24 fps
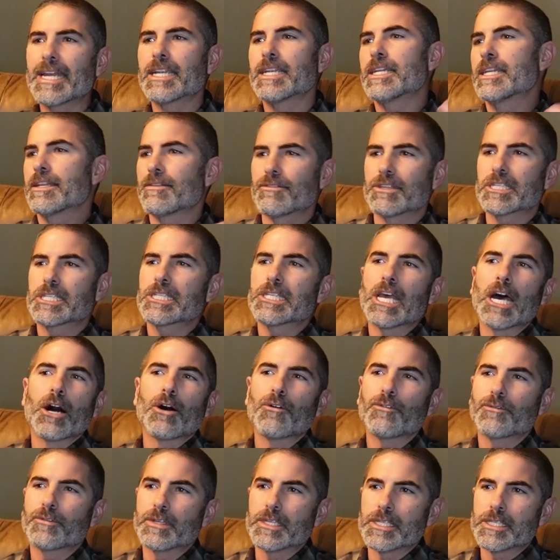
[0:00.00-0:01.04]
in and of
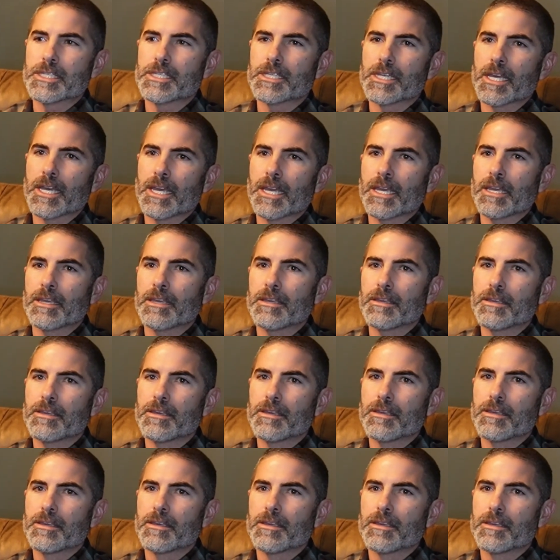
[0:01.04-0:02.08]
itself is
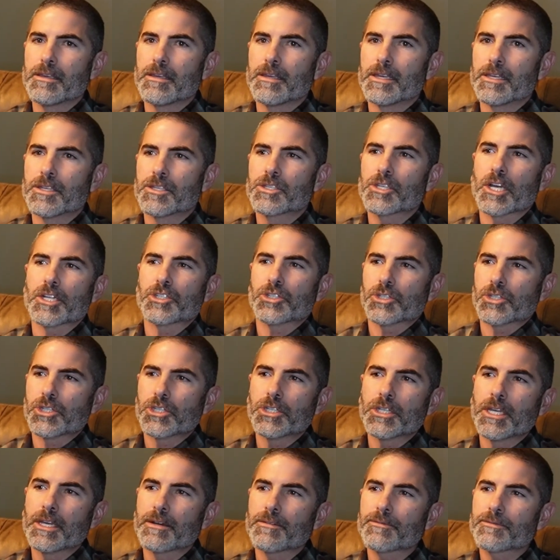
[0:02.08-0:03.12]
such a
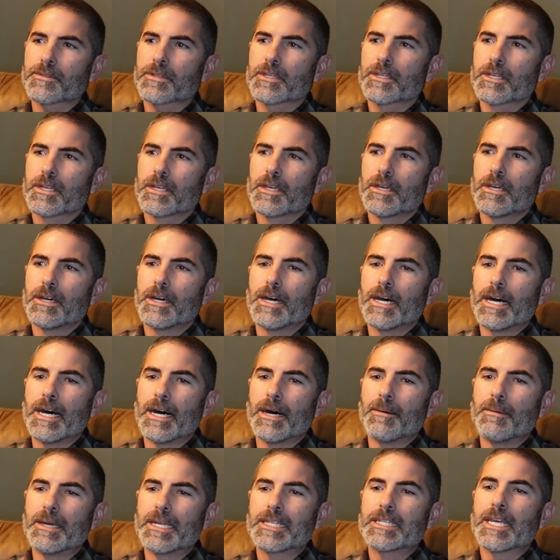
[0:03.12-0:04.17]
shift.
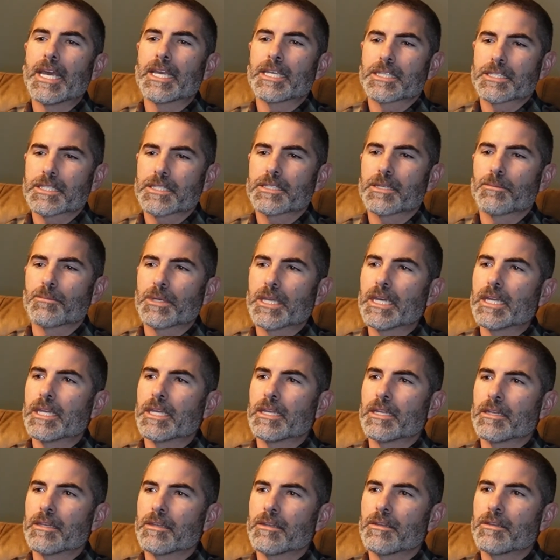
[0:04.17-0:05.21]
It takes some
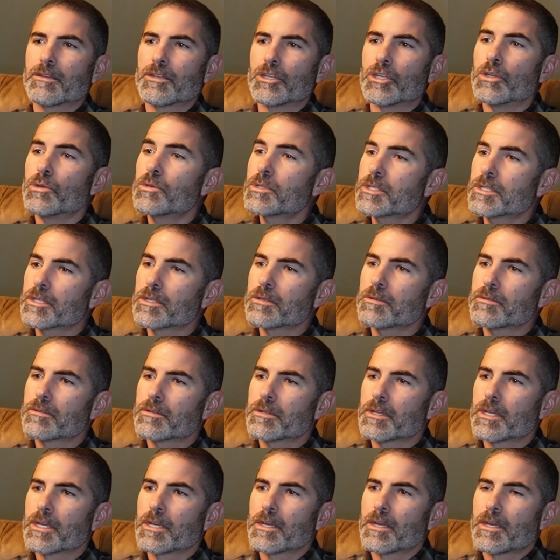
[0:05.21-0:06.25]
getting used to.
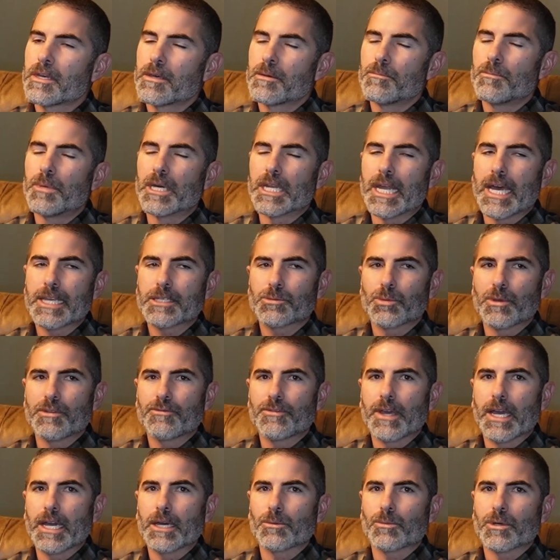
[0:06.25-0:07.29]
But as we
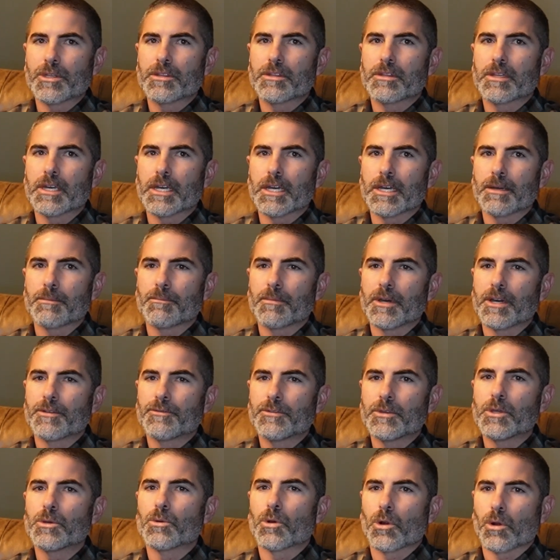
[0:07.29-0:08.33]
found with a
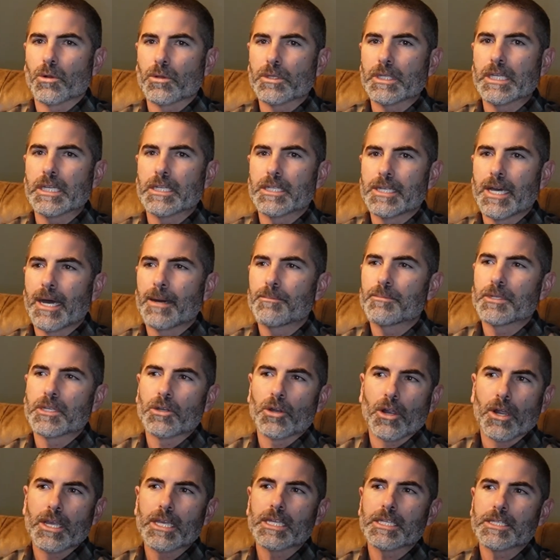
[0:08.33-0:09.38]
few early adopting
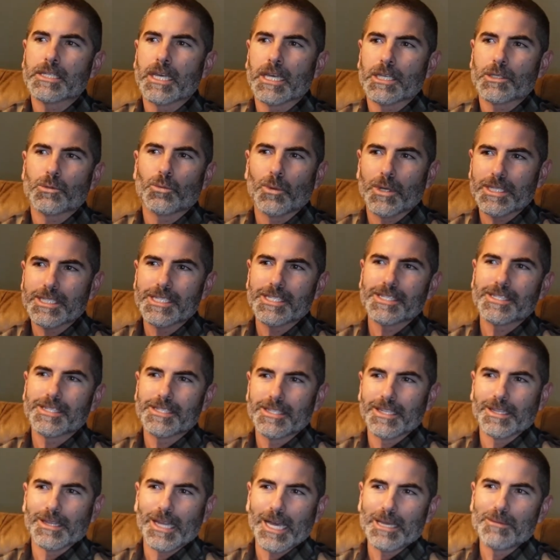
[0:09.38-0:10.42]
architects, once
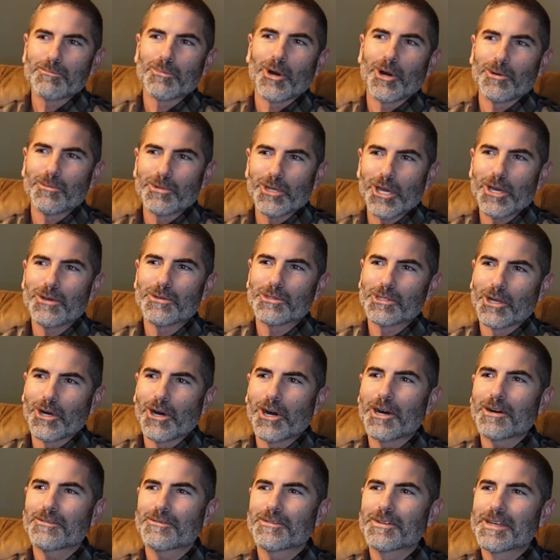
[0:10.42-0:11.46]
the light bulb goes
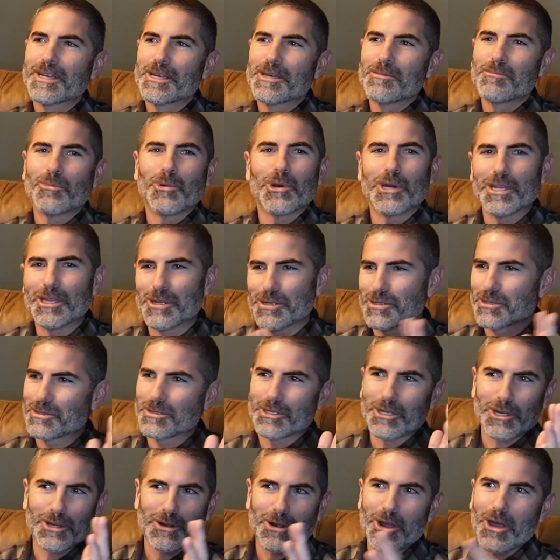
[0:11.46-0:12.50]
off, boy,
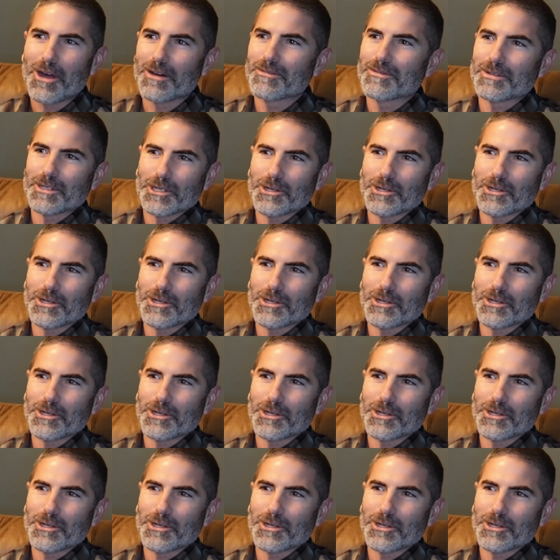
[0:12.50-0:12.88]
they're off and